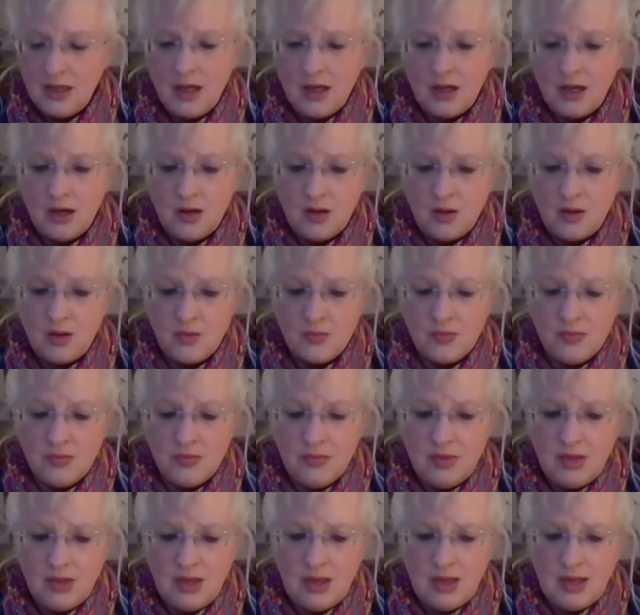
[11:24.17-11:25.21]
Um,
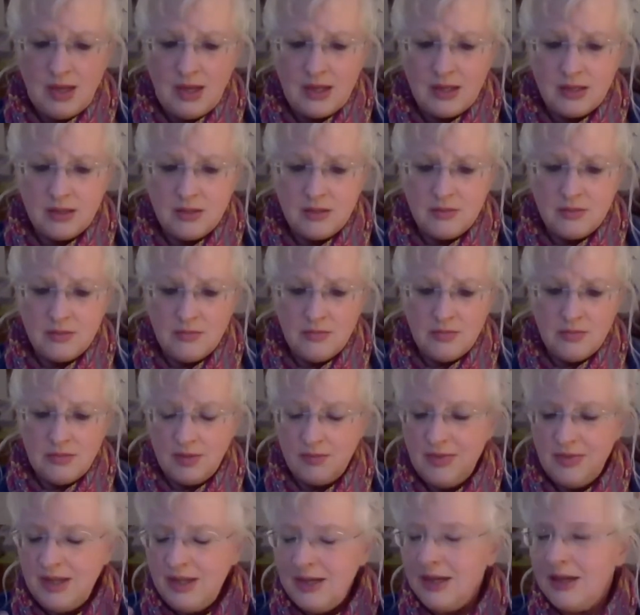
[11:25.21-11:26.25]
and
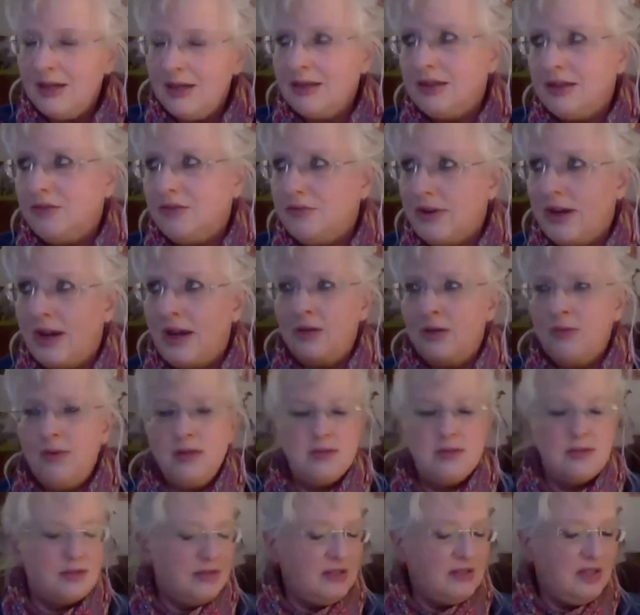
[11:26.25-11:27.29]
immediately Val
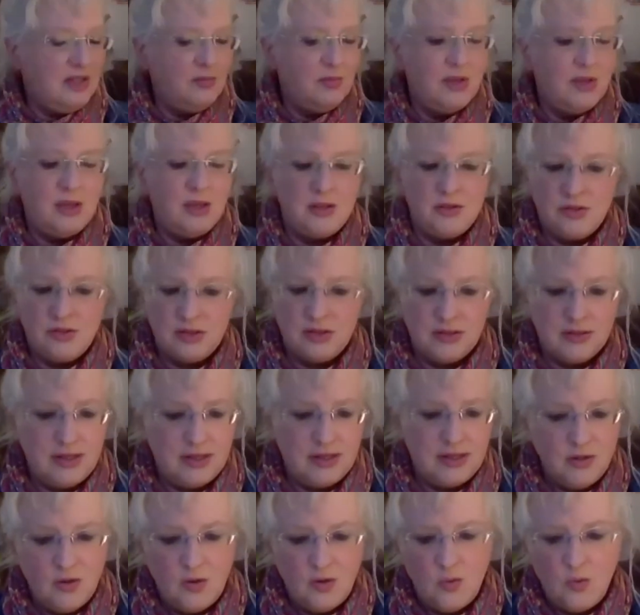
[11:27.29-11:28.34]
reads this email and she's
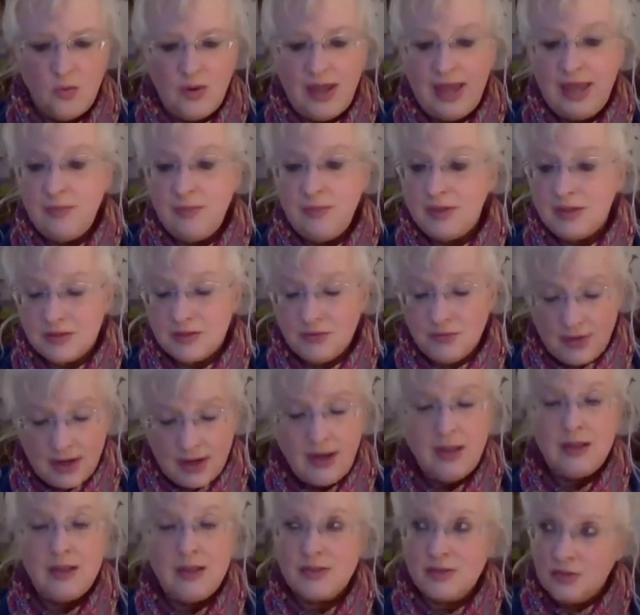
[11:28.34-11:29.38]
like, no way, because
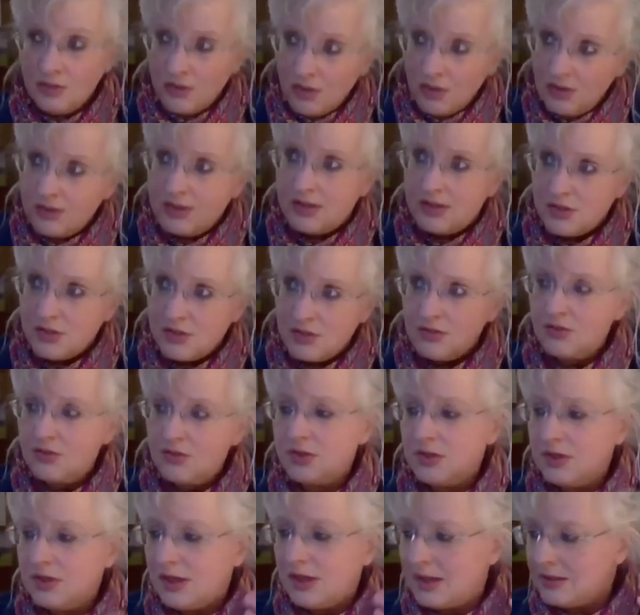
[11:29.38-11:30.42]
Val has her own issues.
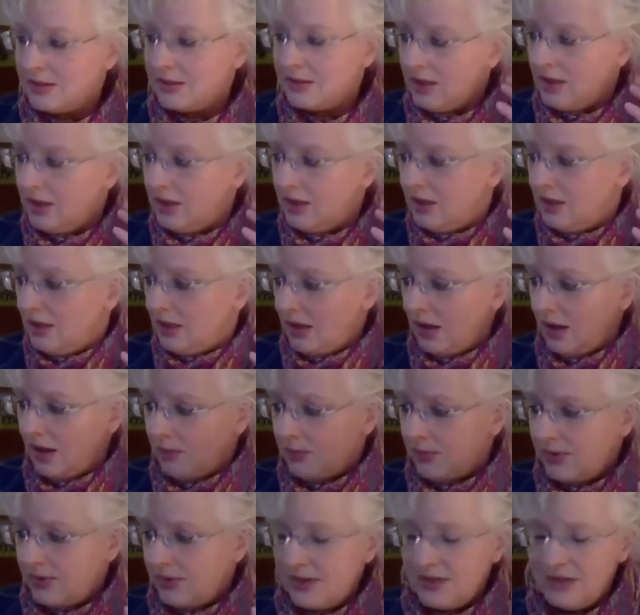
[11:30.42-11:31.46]
She has a
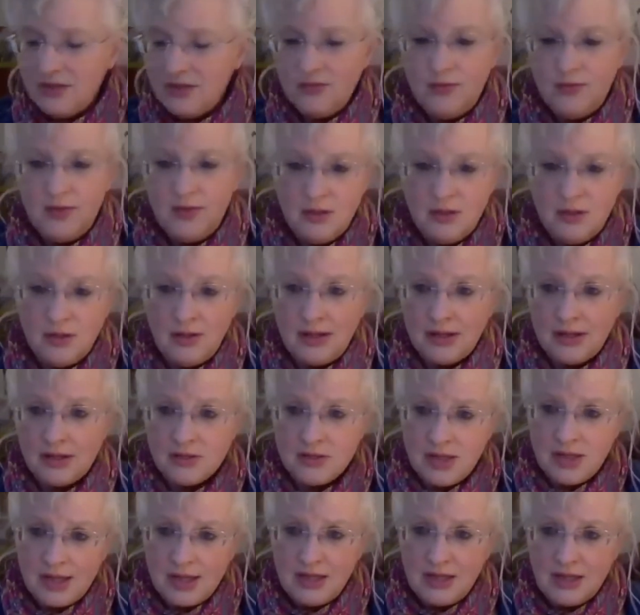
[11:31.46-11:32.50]
pretty severe
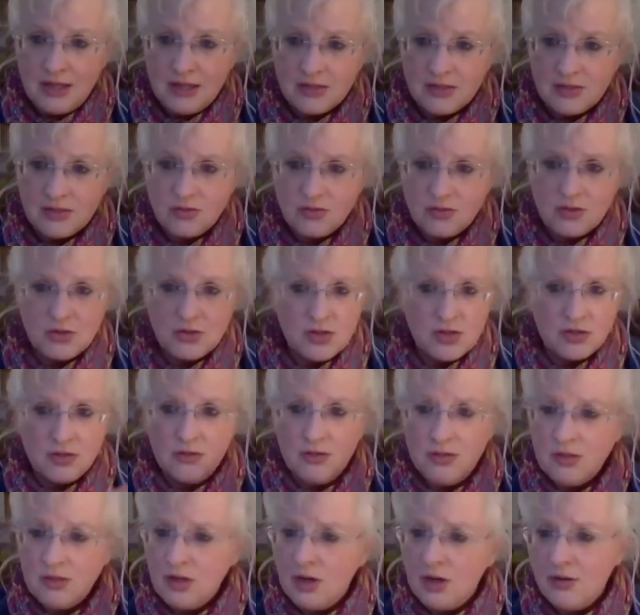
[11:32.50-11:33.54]
anxiety disorder. She's
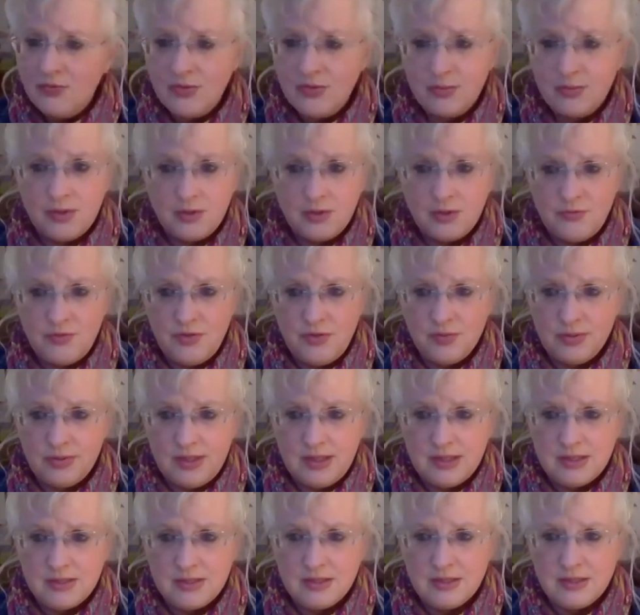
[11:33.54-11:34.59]
only comfortable in a few
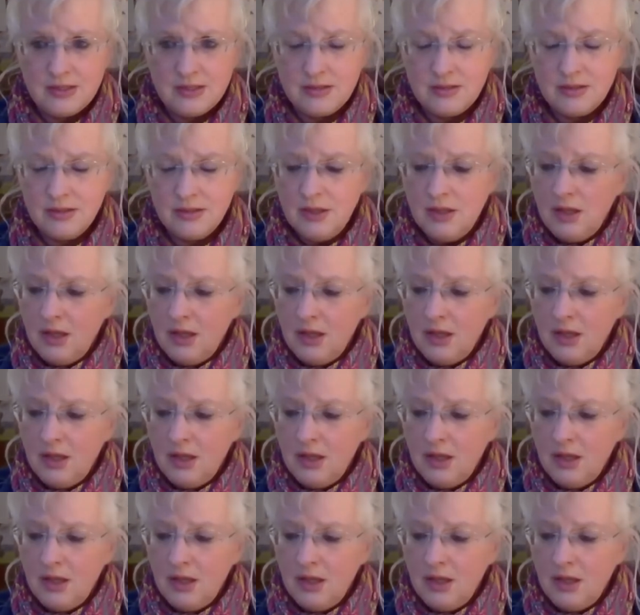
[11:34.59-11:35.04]
places.